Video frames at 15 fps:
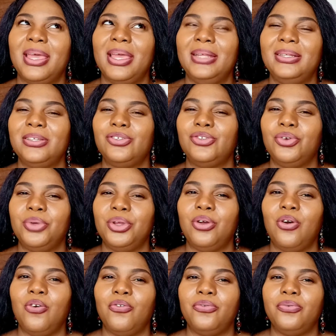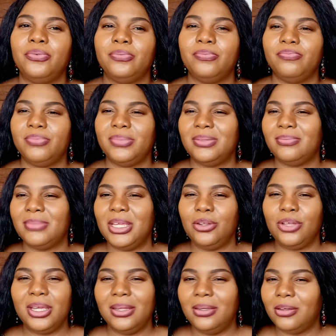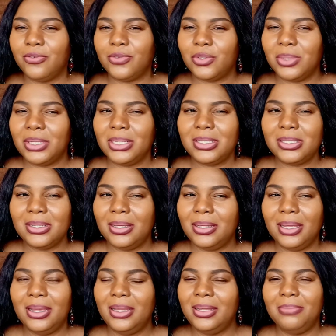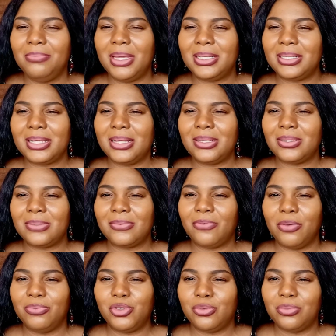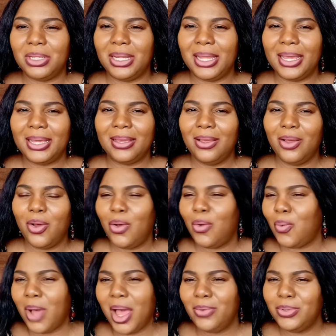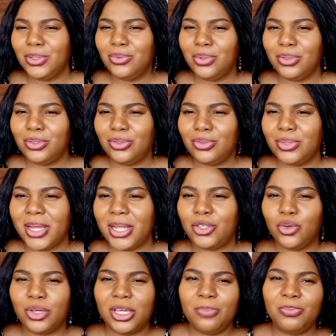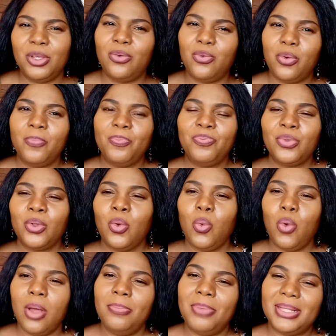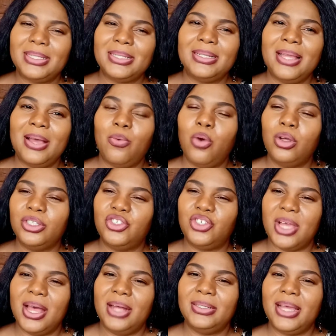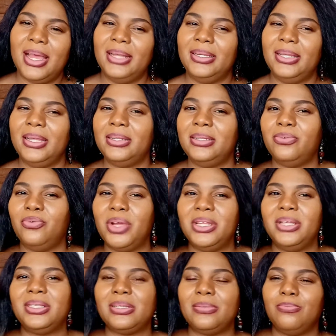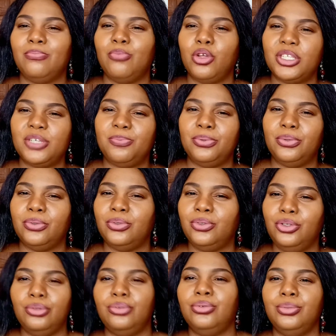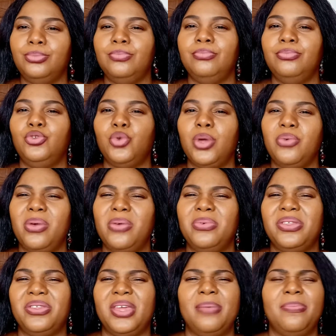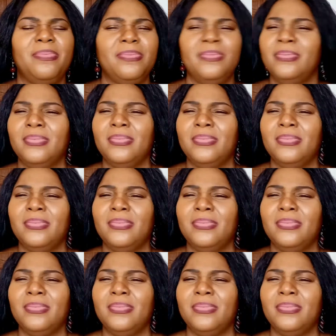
time I heard the story of killing of twins, it didn't make sense to me. Like, why would you want to do that? You keep the one child, and then when it's multiple, you do away with them.